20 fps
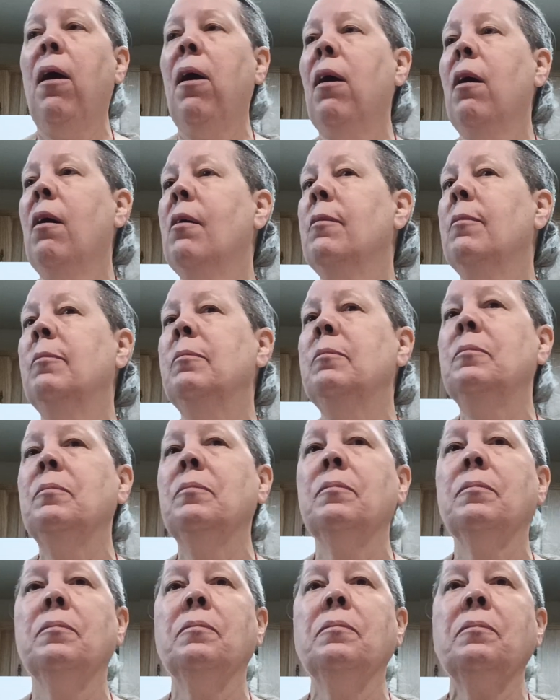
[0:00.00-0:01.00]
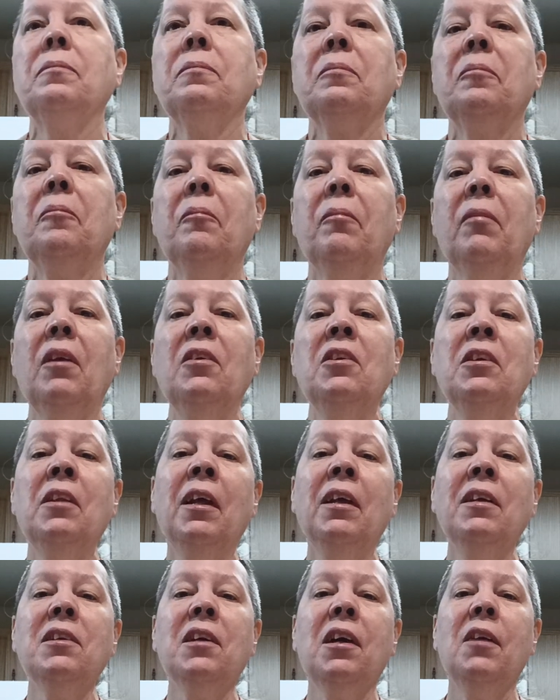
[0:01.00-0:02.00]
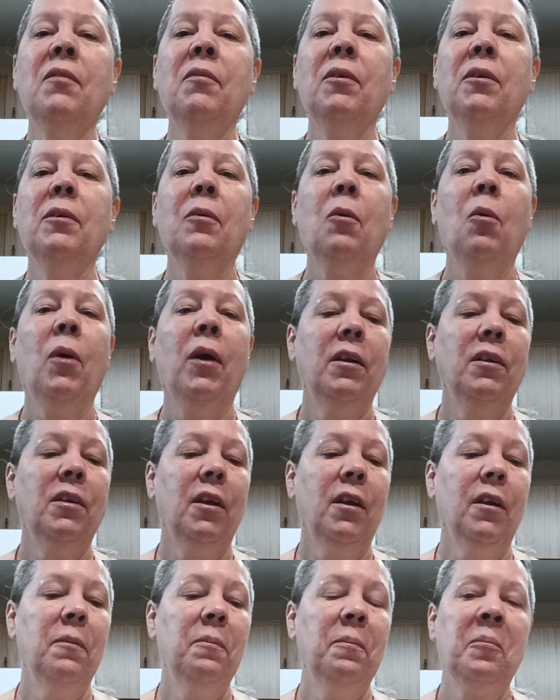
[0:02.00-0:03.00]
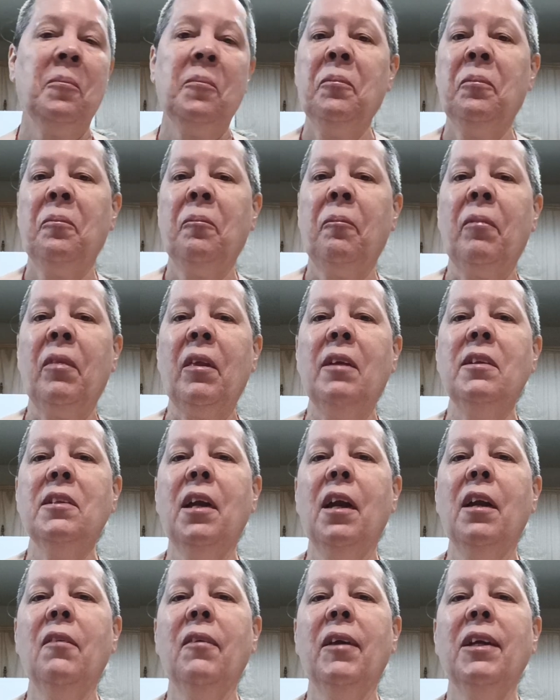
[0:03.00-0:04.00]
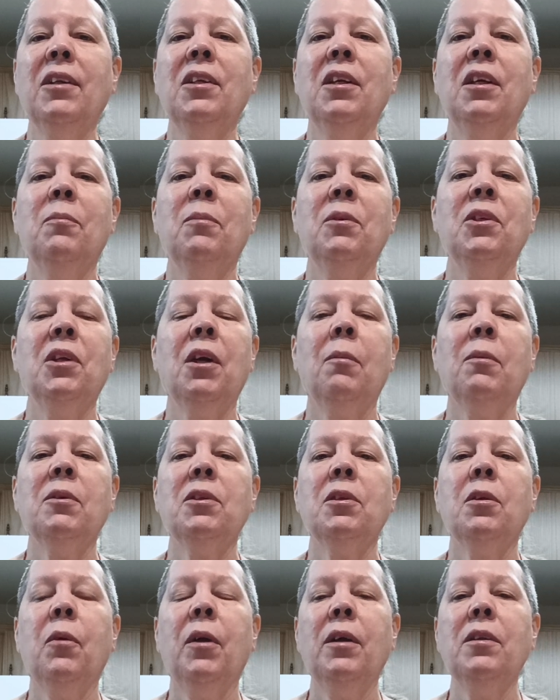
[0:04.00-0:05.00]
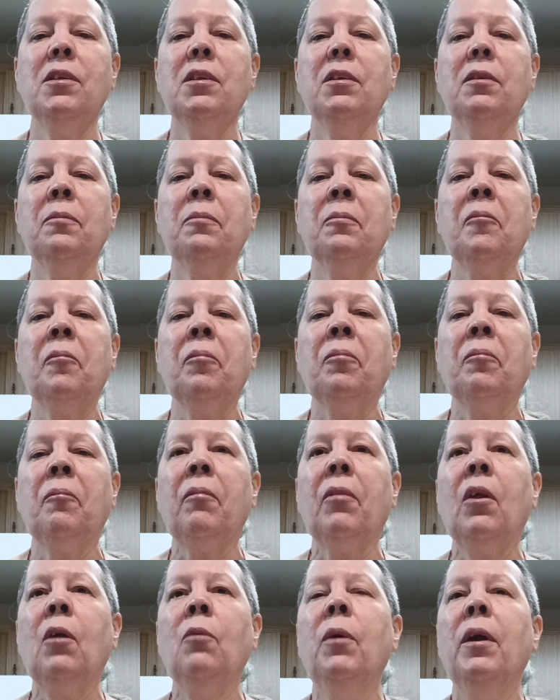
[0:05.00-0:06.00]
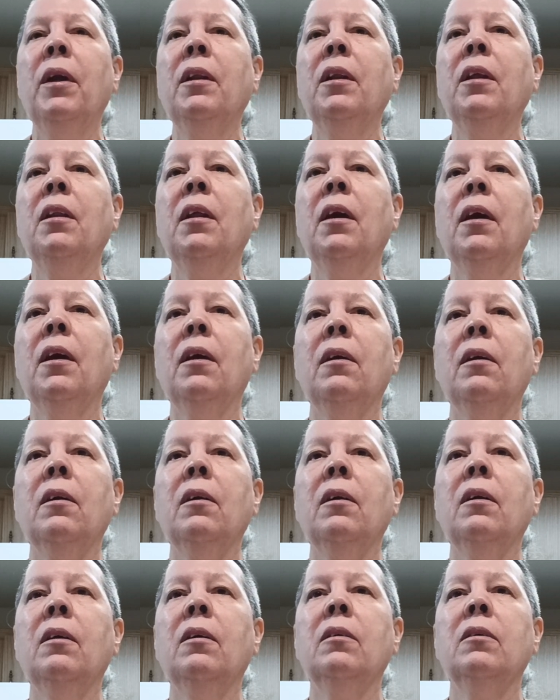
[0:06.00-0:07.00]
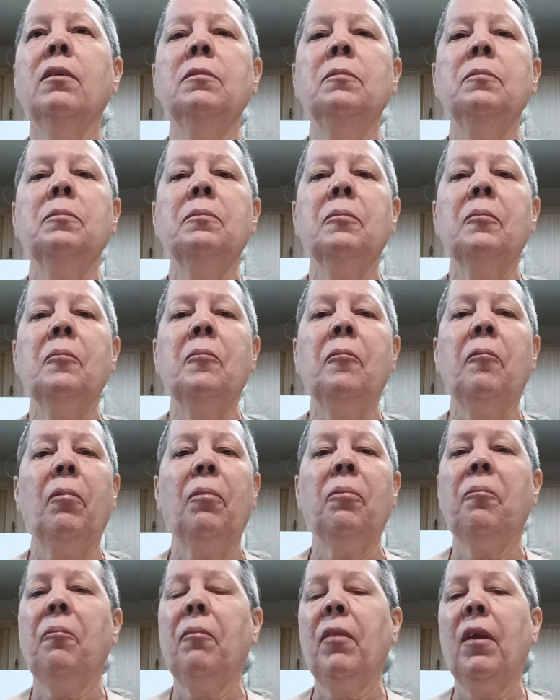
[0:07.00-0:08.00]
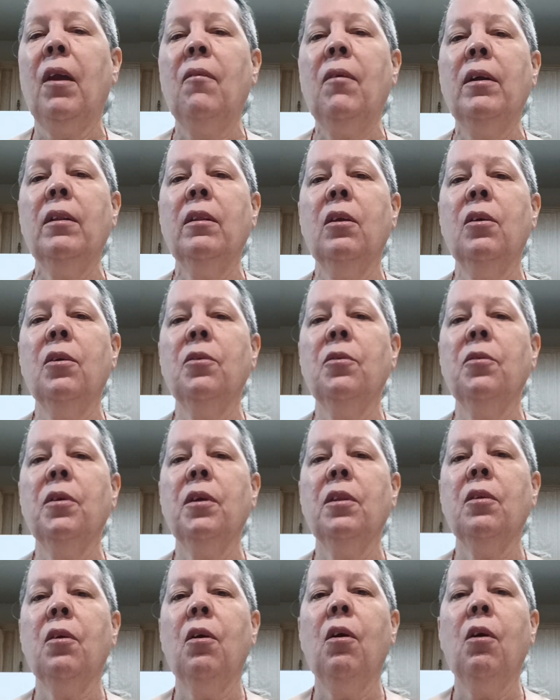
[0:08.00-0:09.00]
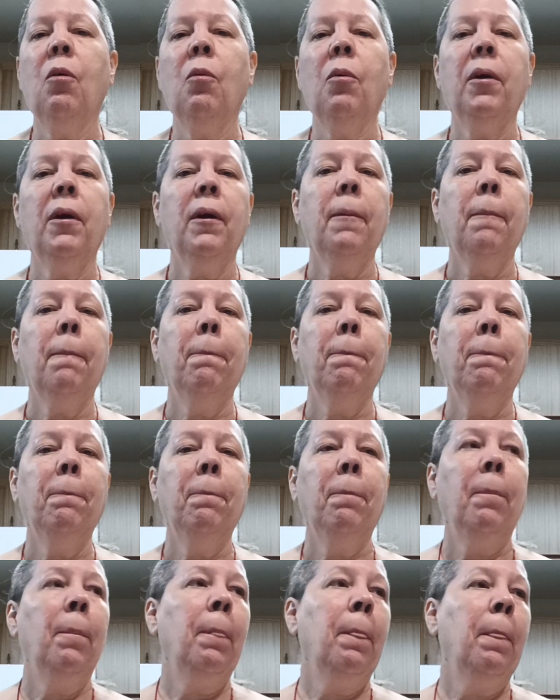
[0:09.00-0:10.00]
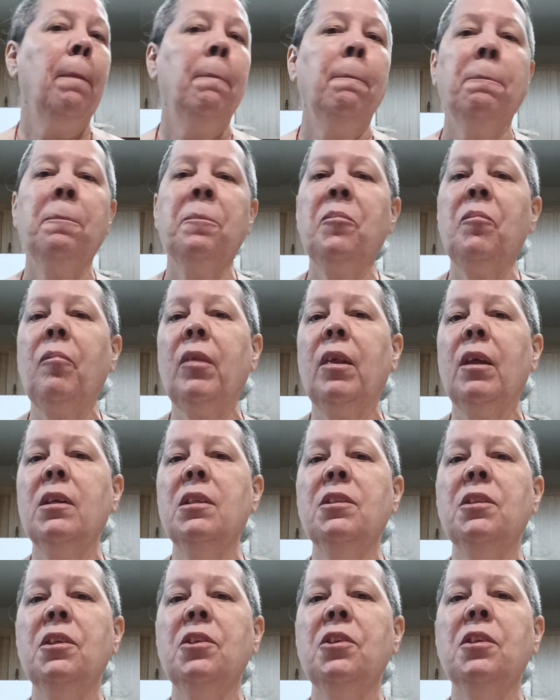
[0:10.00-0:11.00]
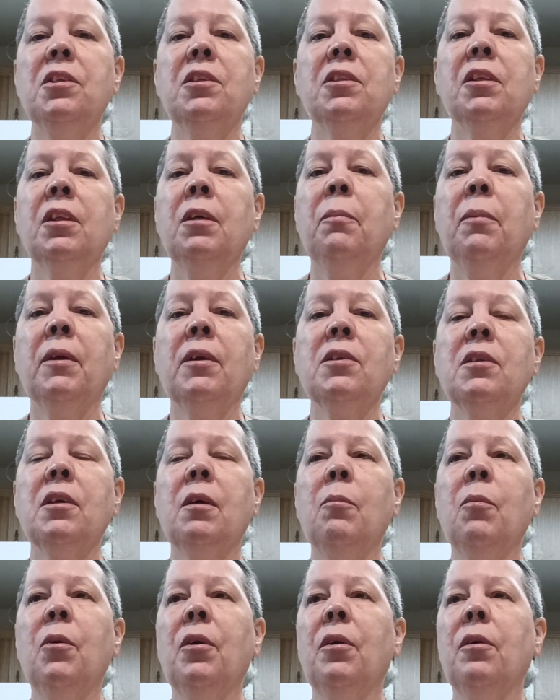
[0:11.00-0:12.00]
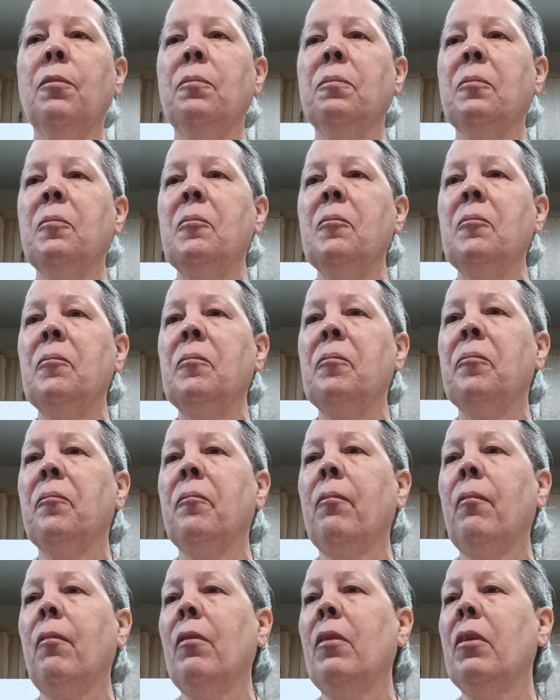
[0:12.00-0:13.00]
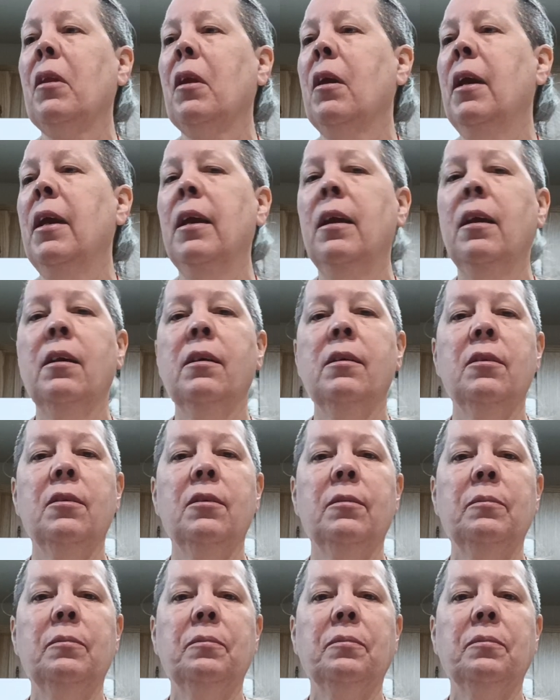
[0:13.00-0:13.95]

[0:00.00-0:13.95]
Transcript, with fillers: Um, today's kind of a quiet day. It's kind of like a tea and pajamas in a way. It's a rainy day. Um, lot got laundry in the hallway. Stitch is sleeping somewhere. And